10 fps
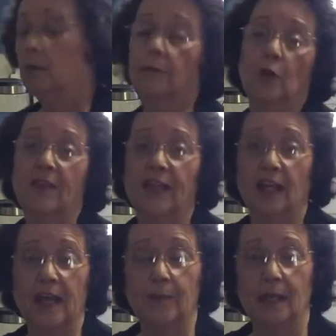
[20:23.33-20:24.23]
if you're anything
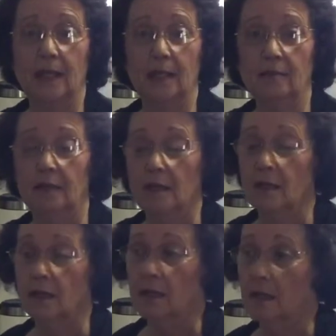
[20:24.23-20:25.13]
like me
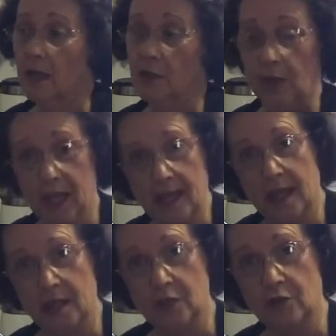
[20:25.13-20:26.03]
and you can't
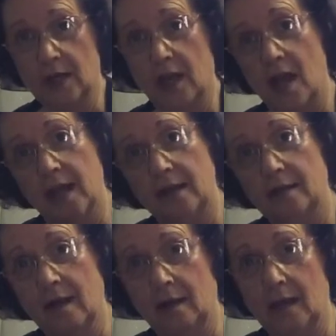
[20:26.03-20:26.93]
cut a straight
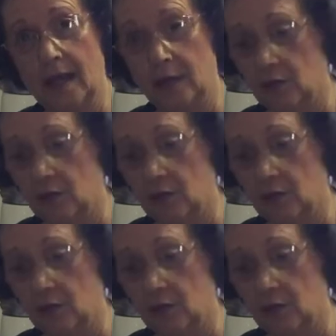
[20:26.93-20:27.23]
line, let